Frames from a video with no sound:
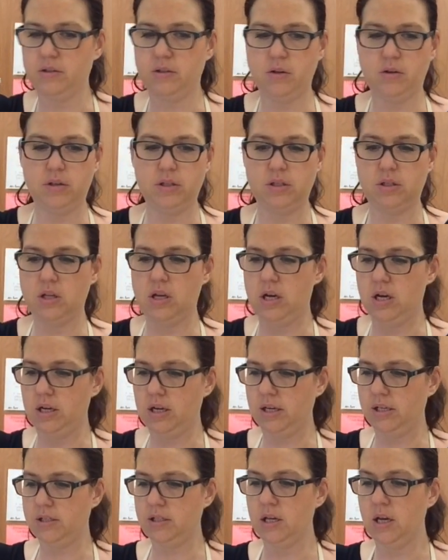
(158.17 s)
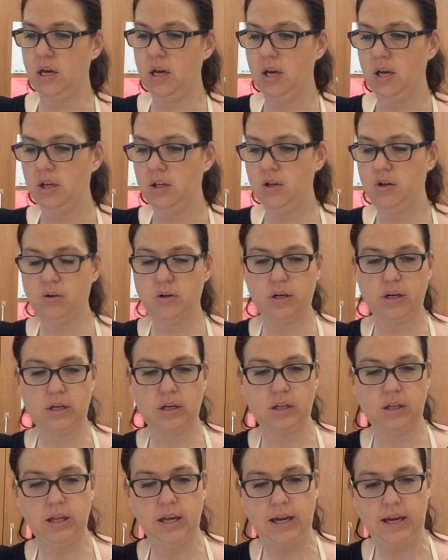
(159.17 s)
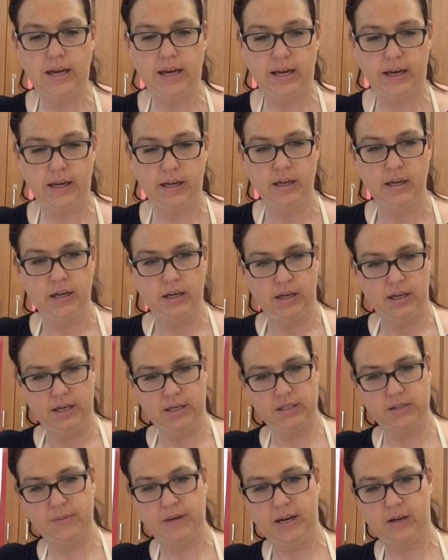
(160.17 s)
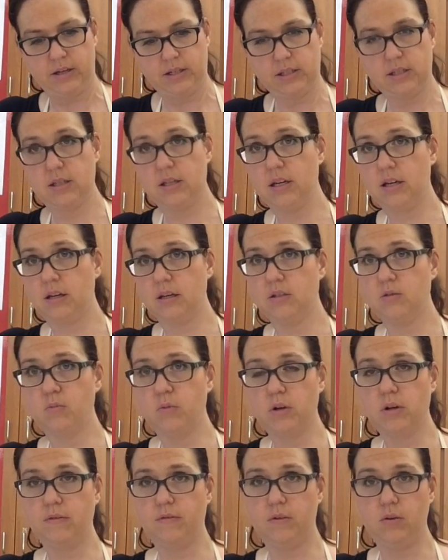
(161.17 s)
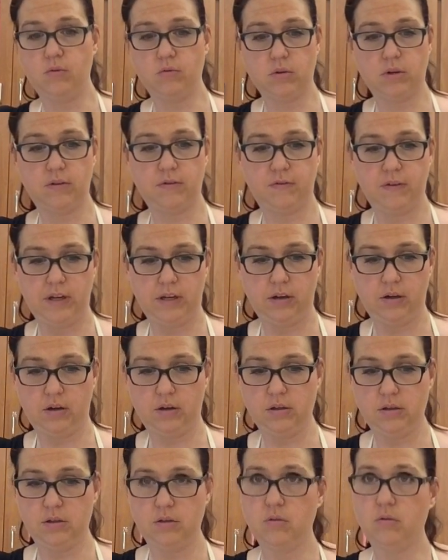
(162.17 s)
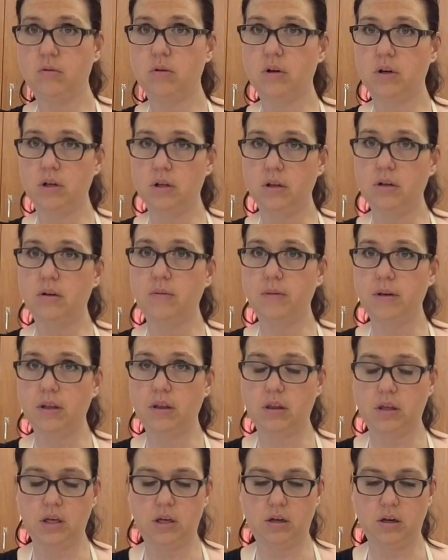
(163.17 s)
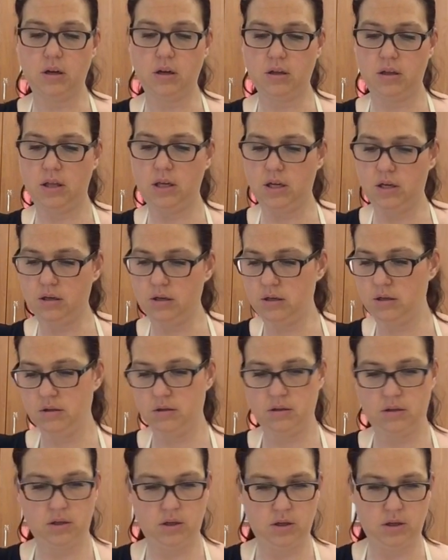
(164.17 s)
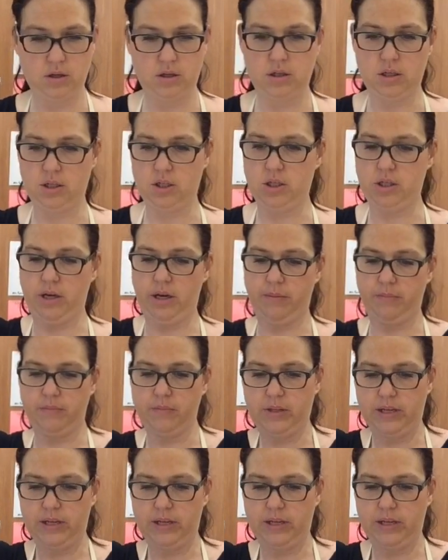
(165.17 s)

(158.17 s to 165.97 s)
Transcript: So as long as your clay is about as thick as one of your fingers or a little bit thicker, then you're in good shape.